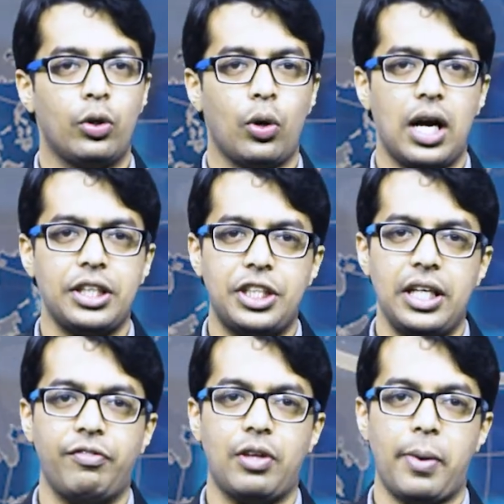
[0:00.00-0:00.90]
To
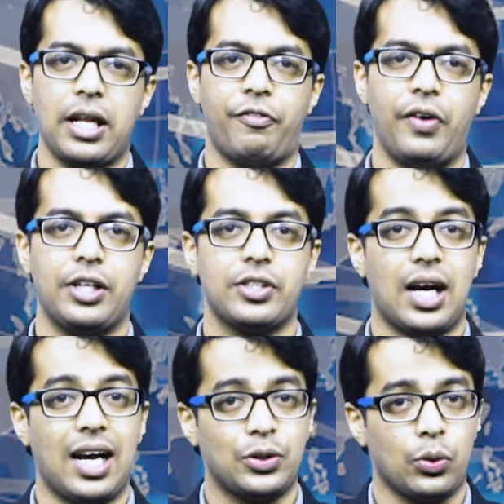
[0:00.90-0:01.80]
achieve the benefits
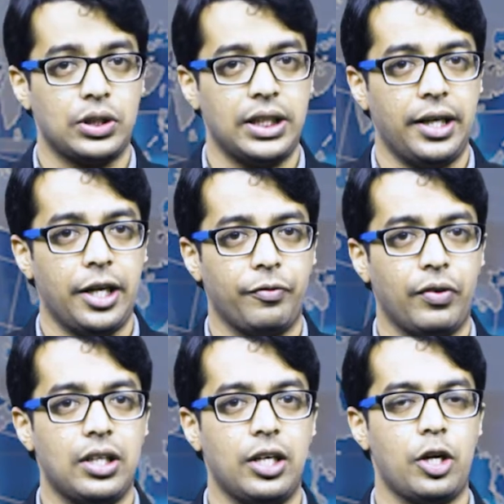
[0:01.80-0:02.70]
associated
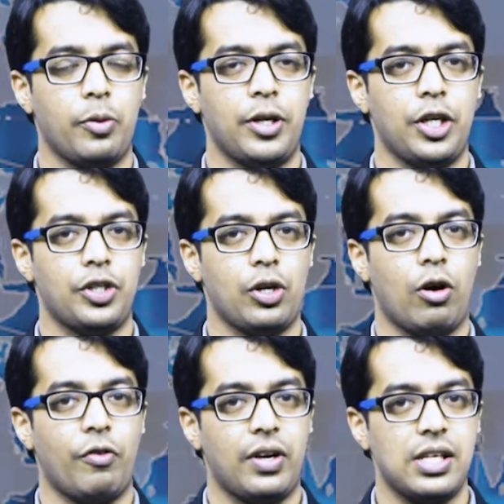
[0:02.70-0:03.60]
with the determination
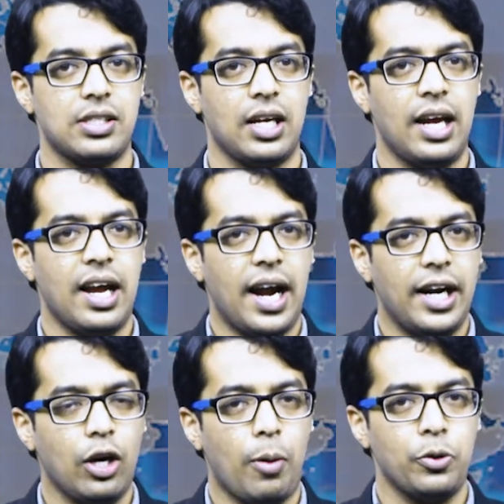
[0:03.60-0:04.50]
of risk
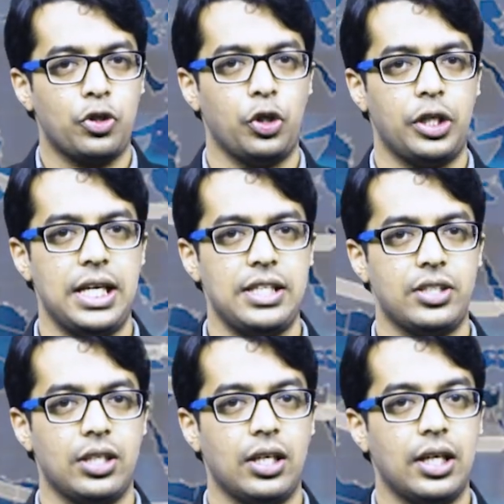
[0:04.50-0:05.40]
and
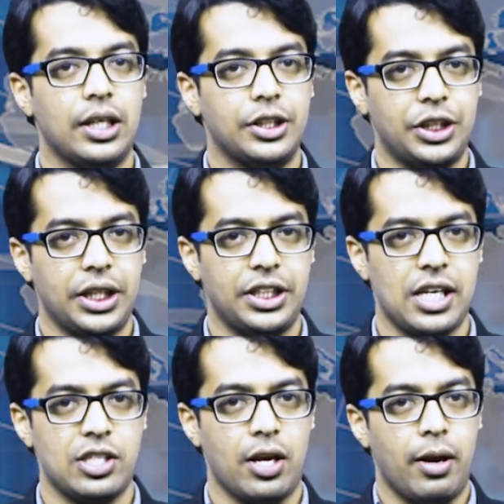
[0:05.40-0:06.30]
opportunities,
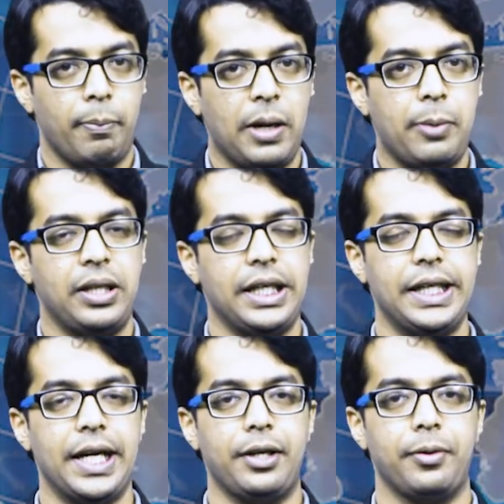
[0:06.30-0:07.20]
changes may be
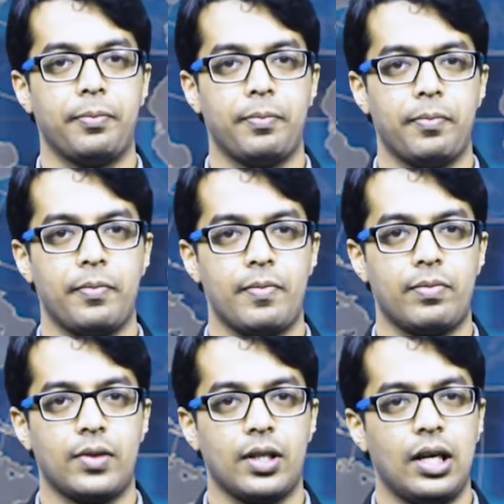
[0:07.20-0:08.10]
needed.
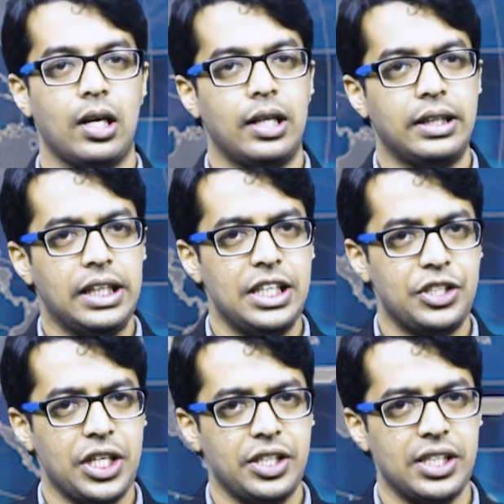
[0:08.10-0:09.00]
These
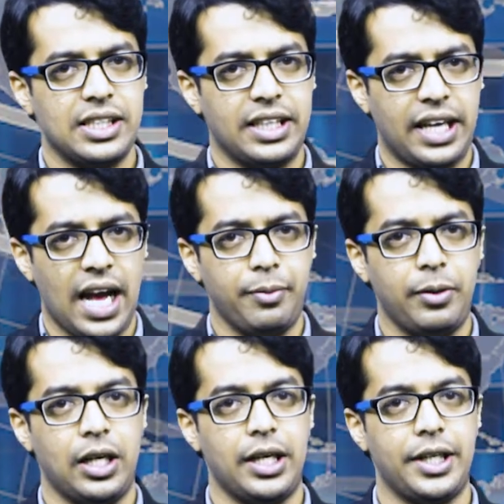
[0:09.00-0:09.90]
changes can
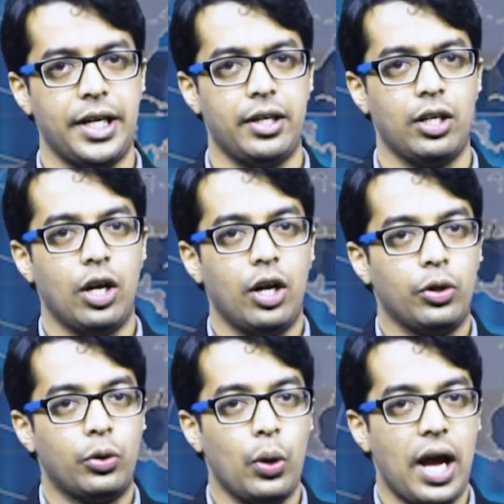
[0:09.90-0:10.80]
be related
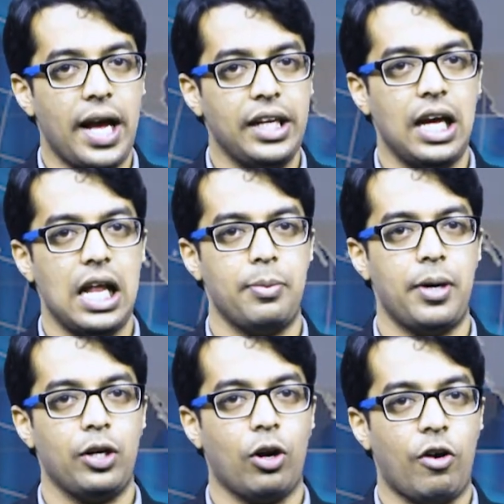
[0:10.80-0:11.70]
to any
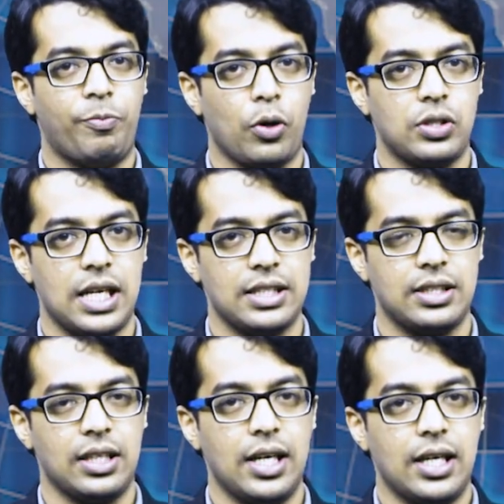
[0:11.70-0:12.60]
element of
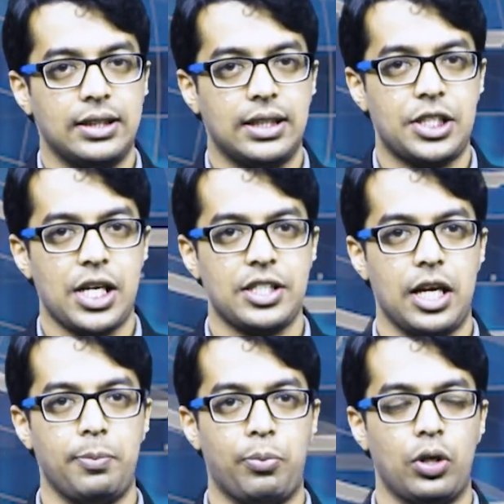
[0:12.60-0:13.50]
process such as
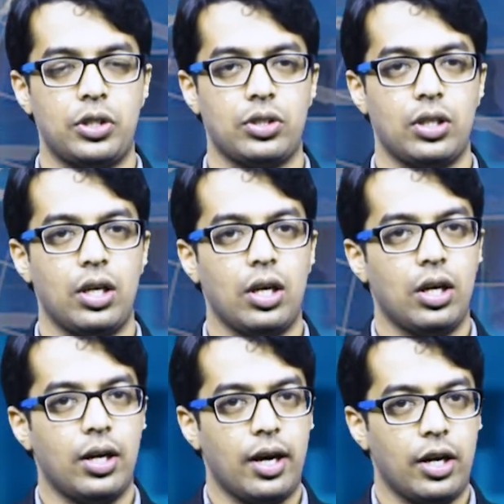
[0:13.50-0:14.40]
inputs,
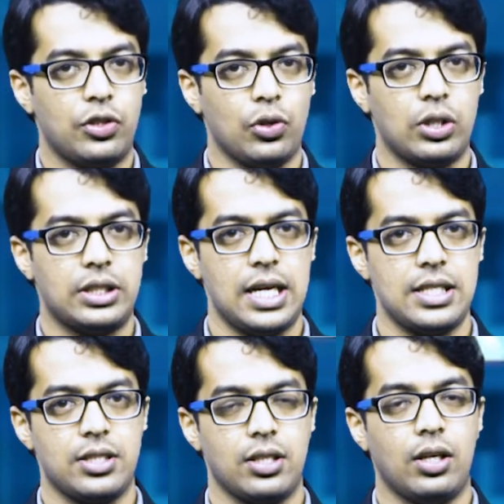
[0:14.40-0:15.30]

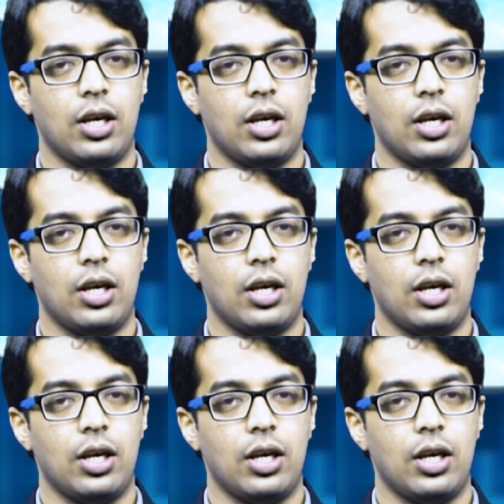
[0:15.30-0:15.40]
resources,